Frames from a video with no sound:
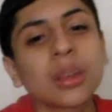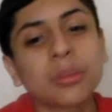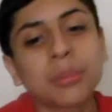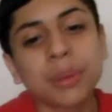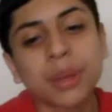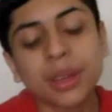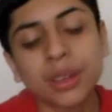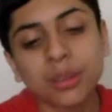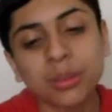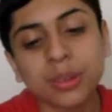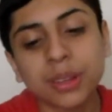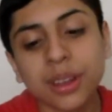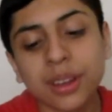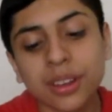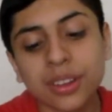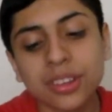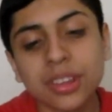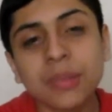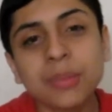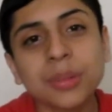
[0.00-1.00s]
because without
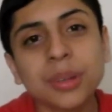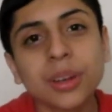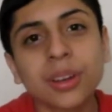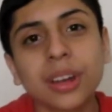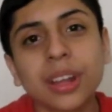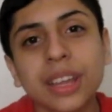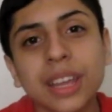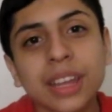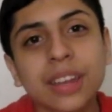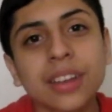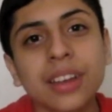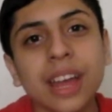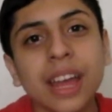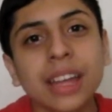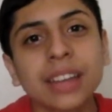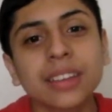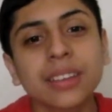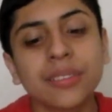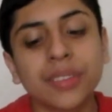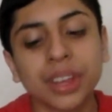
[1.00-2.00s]
a SIM card I cannot
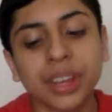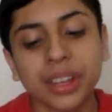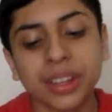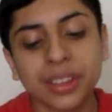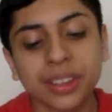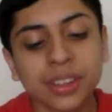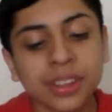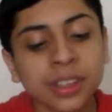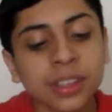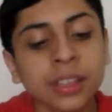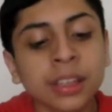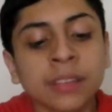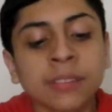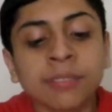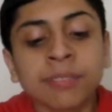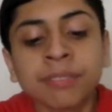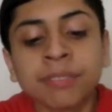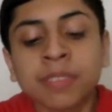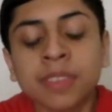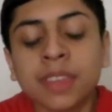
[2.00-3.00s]
activate it
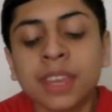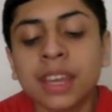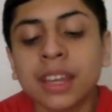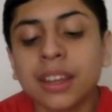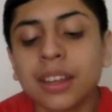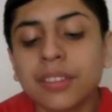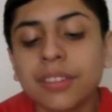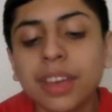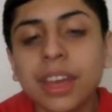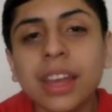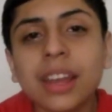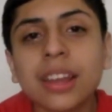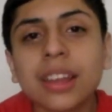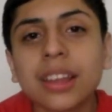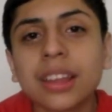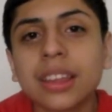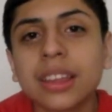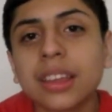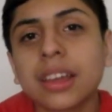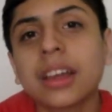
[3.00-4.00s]
and I've had
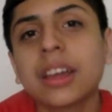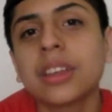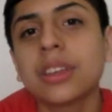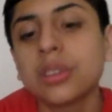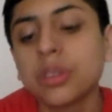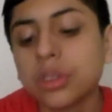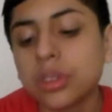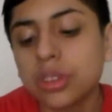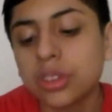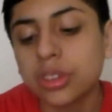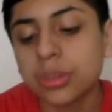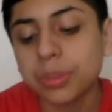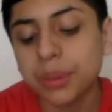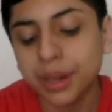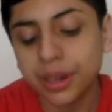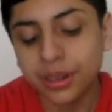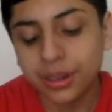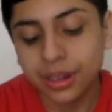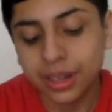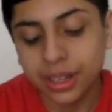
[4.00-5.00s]
a I used a
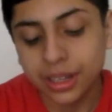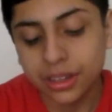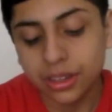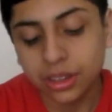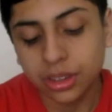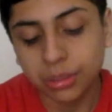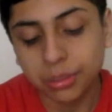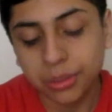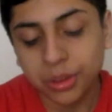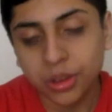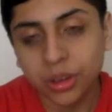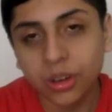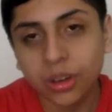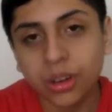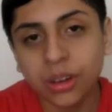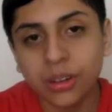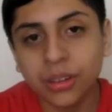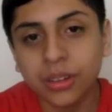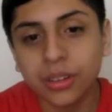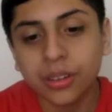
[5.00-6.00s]
spare like SIM
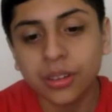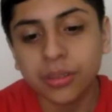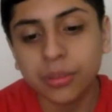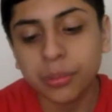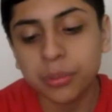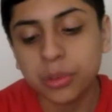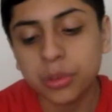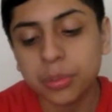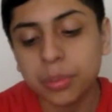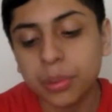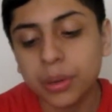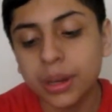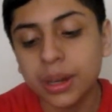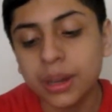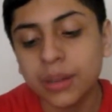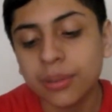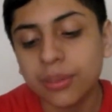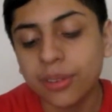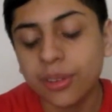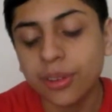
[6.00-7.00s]
card from
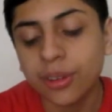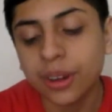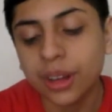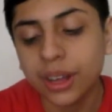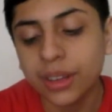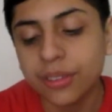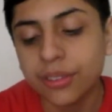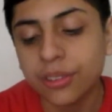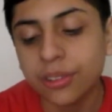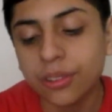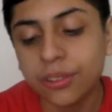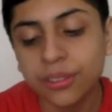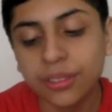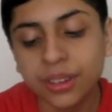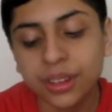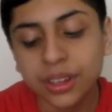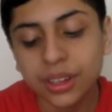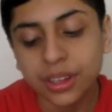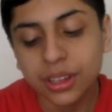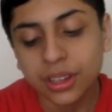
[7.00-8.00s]
Sprint for an iPhone,
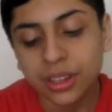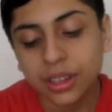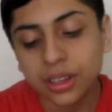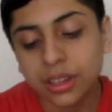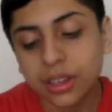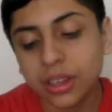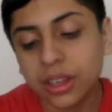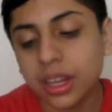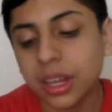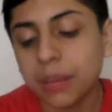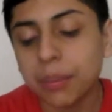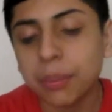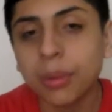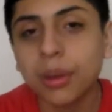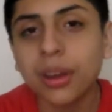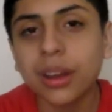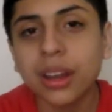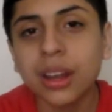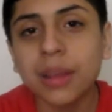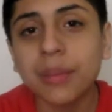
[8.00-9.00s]
and I
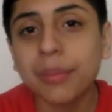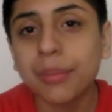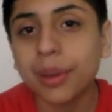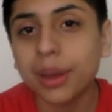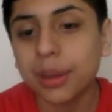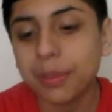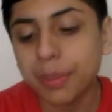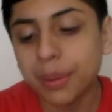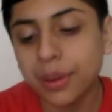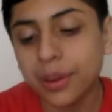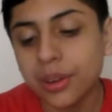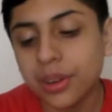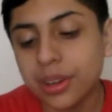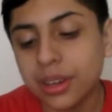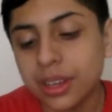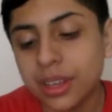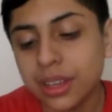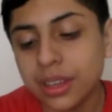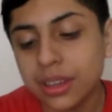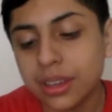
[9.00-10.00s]
put it in, but
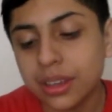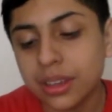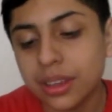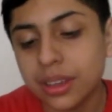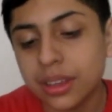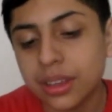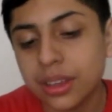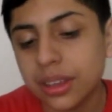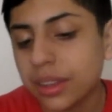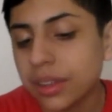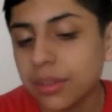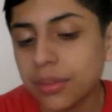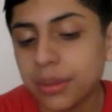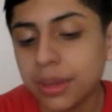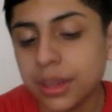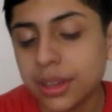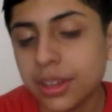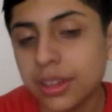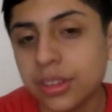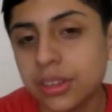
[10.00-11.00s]
apparently
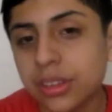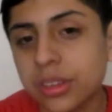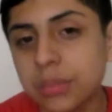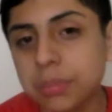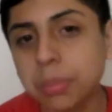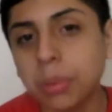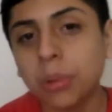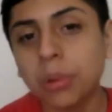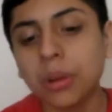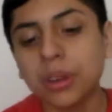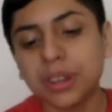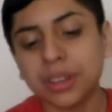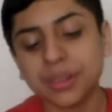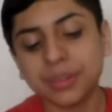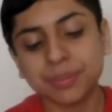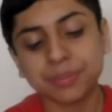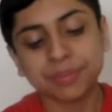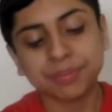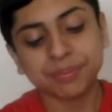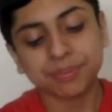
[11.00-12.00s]
it doesn't support it,
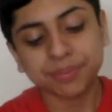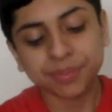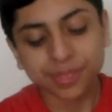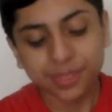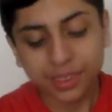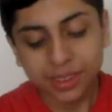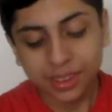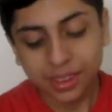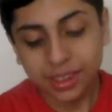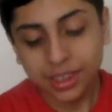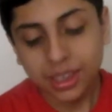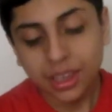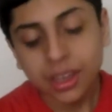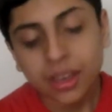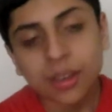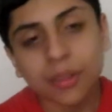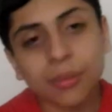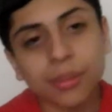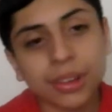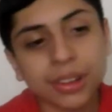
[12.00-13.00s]

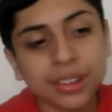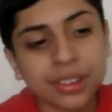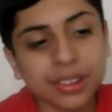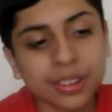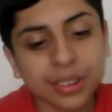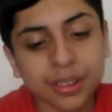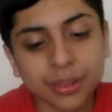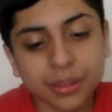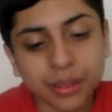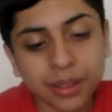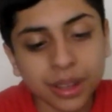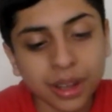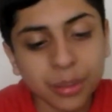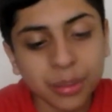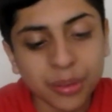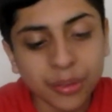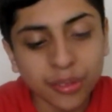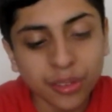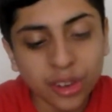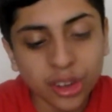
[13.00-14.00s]
which got
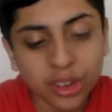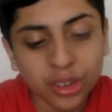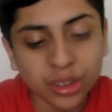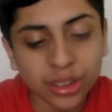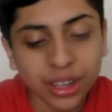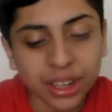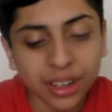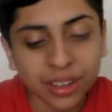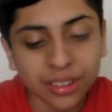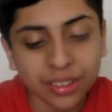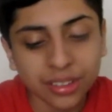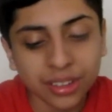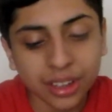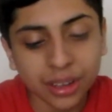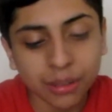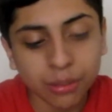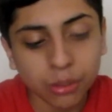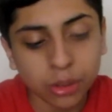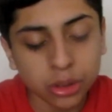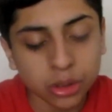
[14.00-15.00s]
me frustrated. I was
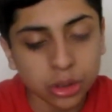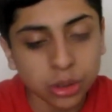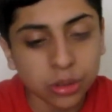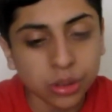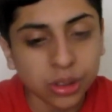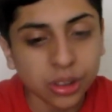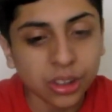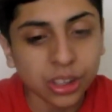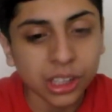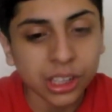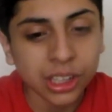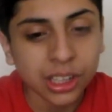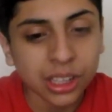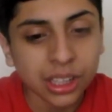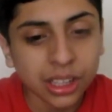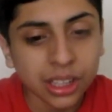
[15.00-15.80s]
like, what's going on?